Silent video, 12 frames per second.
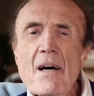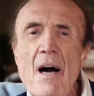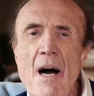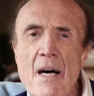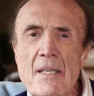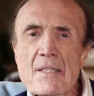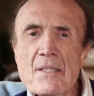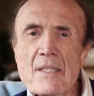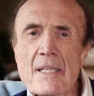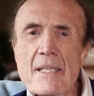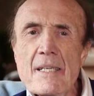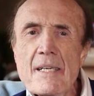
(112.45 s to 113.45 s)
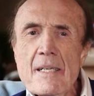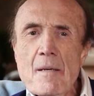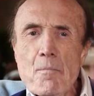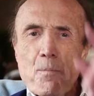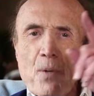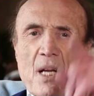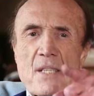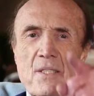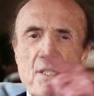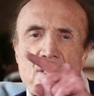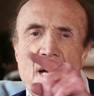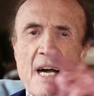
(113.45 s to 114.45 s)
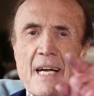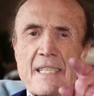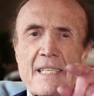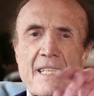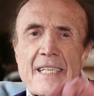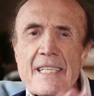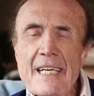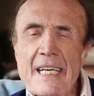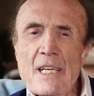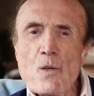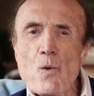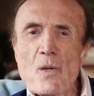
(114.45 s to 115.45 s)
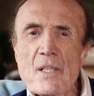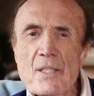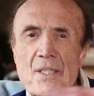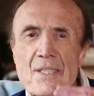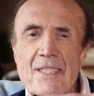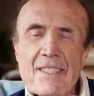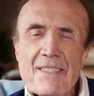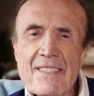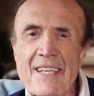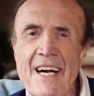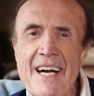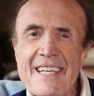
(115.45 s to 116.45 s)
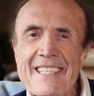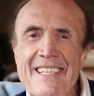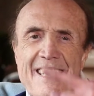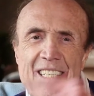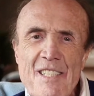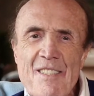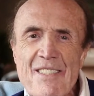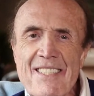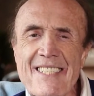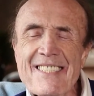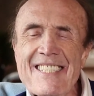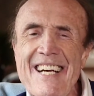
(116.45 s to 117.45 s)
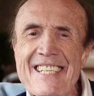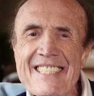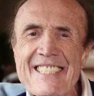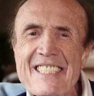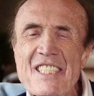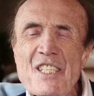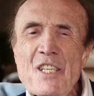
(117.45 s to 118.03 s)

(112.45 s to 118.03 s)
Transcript: Honesty plus sign equals sign success.